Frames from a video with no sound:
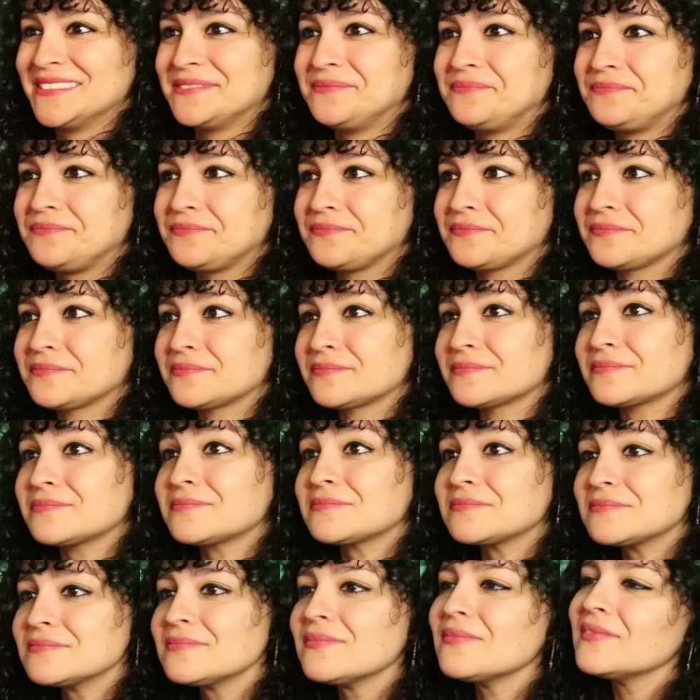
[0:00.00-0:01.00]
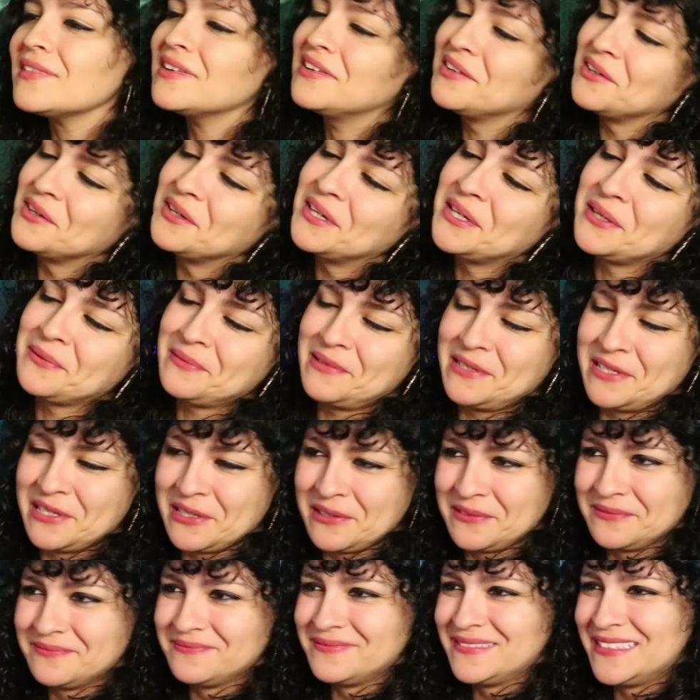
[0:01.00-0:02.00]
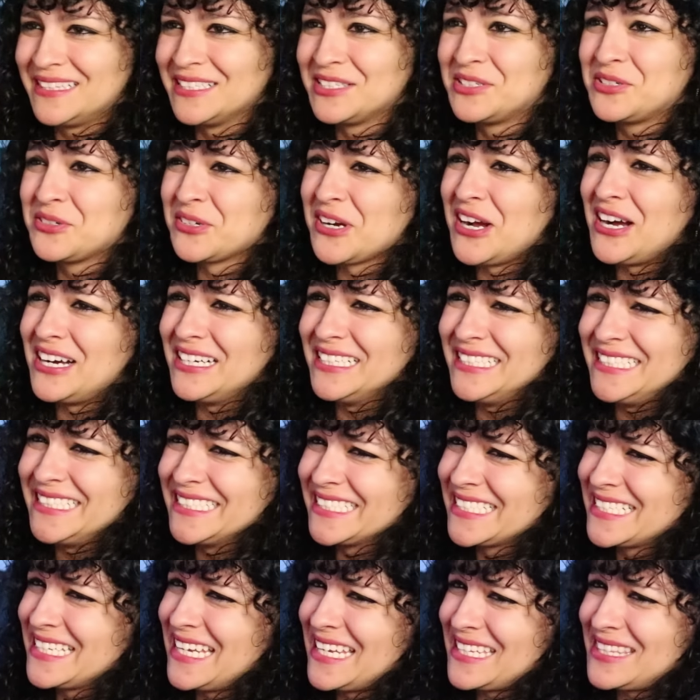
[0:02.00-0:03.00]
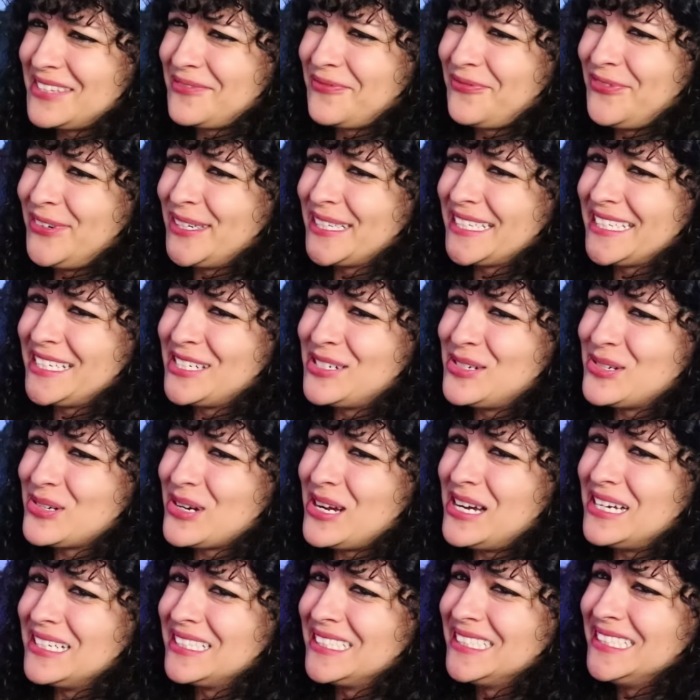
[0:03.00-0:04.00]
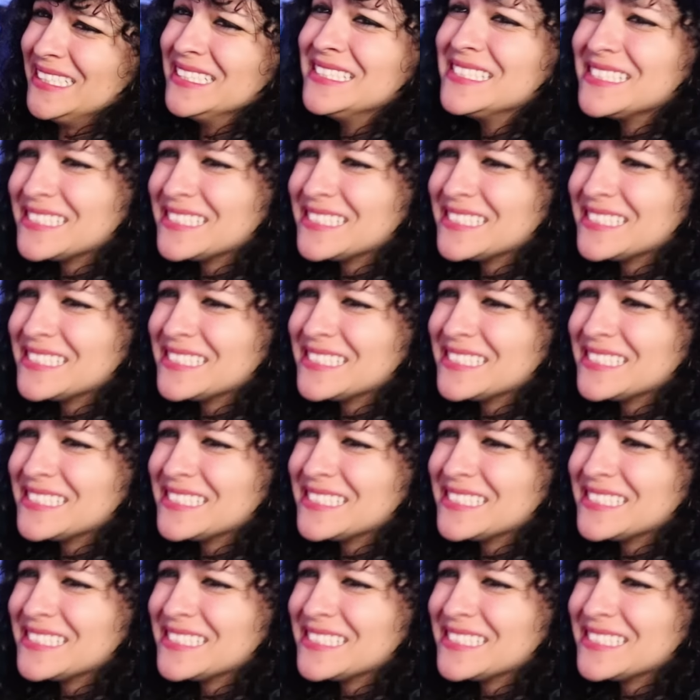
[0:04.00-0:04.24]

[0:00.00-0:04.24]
I'll speak to the local animals. Oh, here we go. The drawings, not the freaking